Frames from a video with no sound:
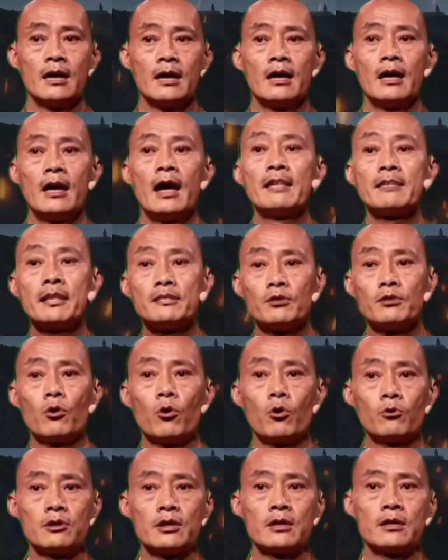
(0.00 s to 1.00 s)
for maybe
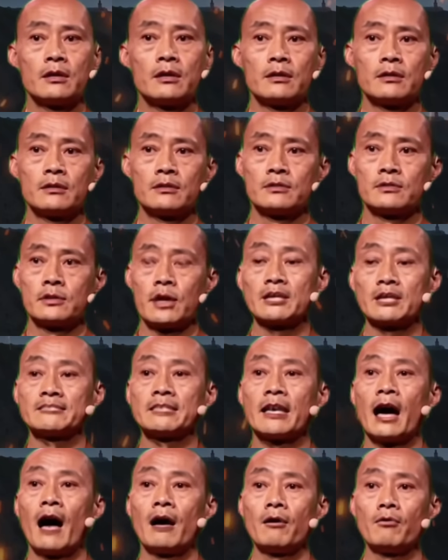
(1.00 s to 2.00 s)
the first time in a
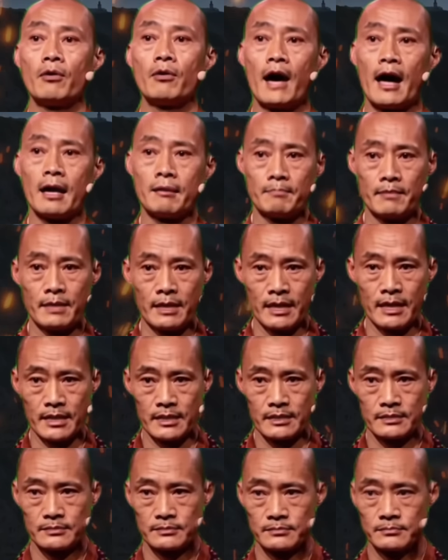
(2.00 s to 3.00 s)
long time.
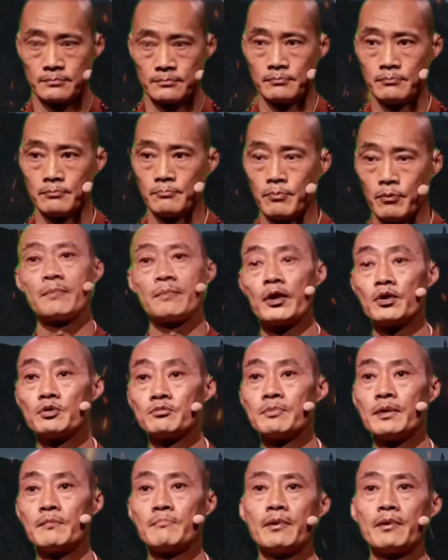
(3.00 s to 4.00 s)
And that exhale,
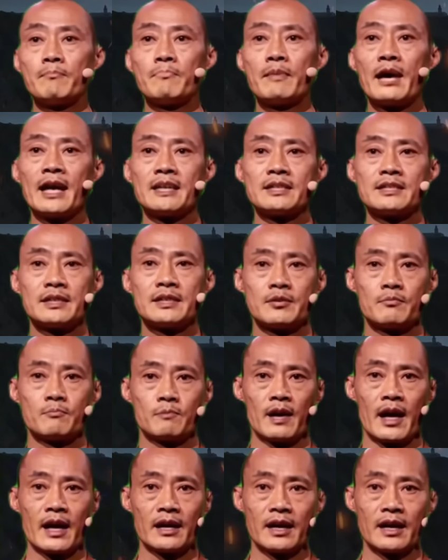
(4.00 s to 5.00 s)
that's the
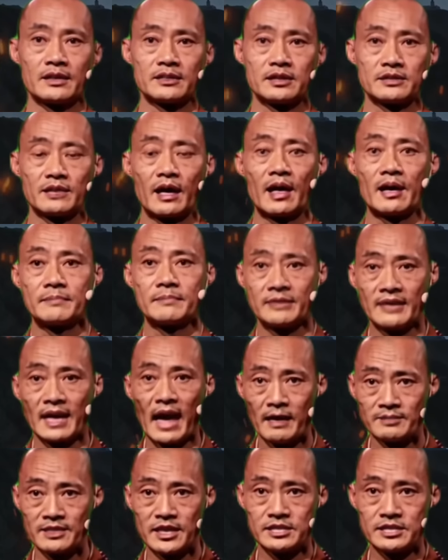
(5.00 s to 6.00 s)
beginning of love.
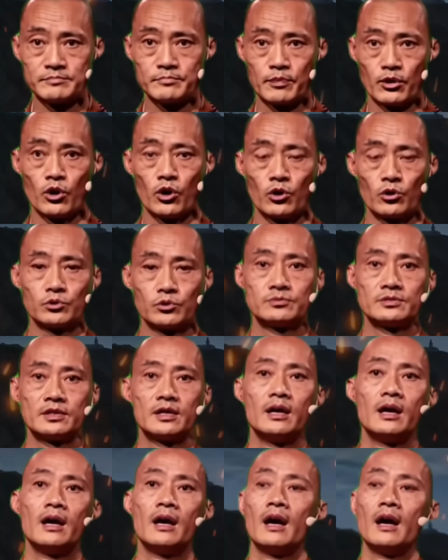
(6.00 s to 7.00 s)
Not
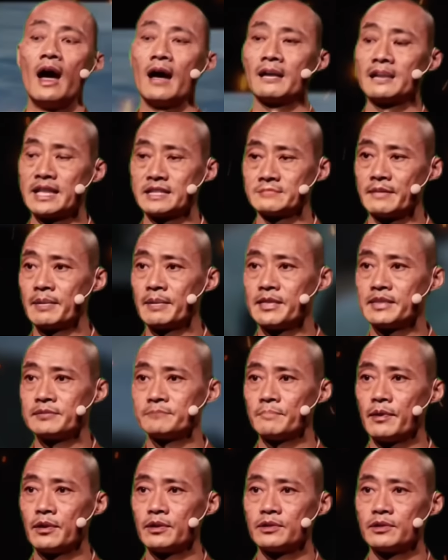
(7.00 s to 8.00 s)
fireworks, not
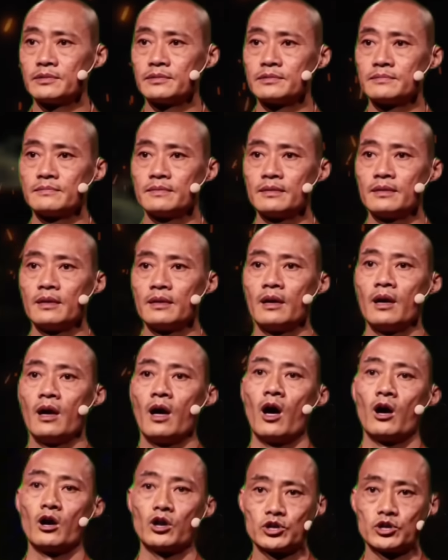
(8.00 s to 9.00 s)
obsession, not
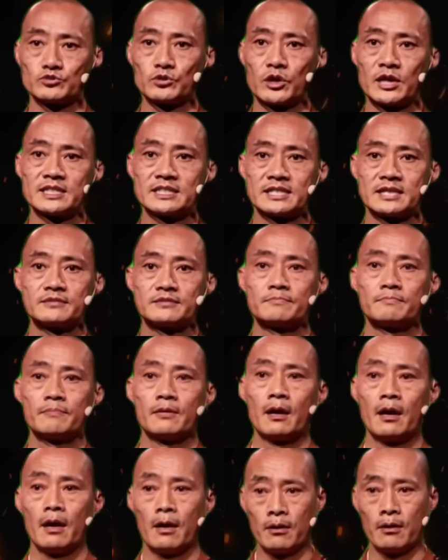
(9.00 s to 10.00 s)
adrenaline, but the
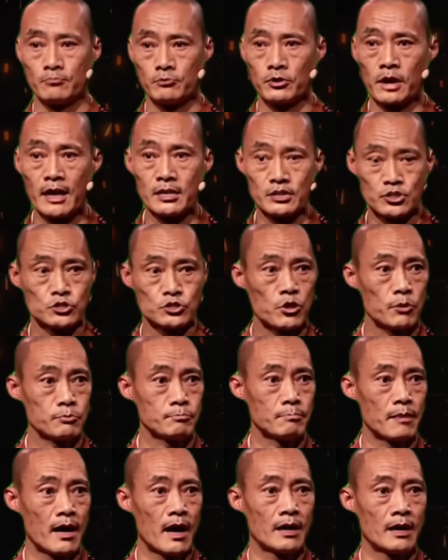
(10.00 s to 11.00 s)
deep, almost
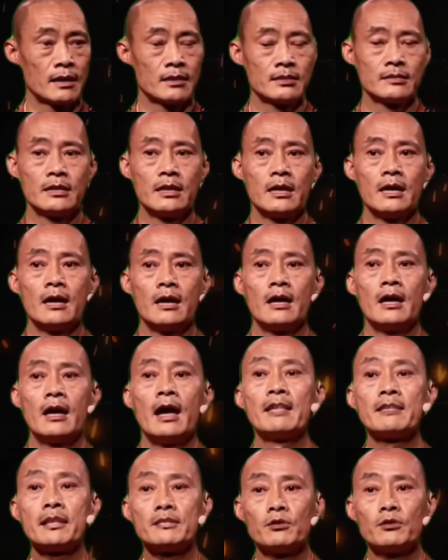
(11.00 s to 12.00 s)
holy comfort of
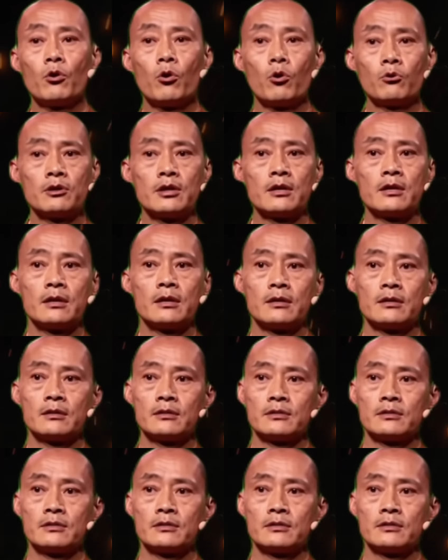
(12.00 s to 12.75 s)
finally being real.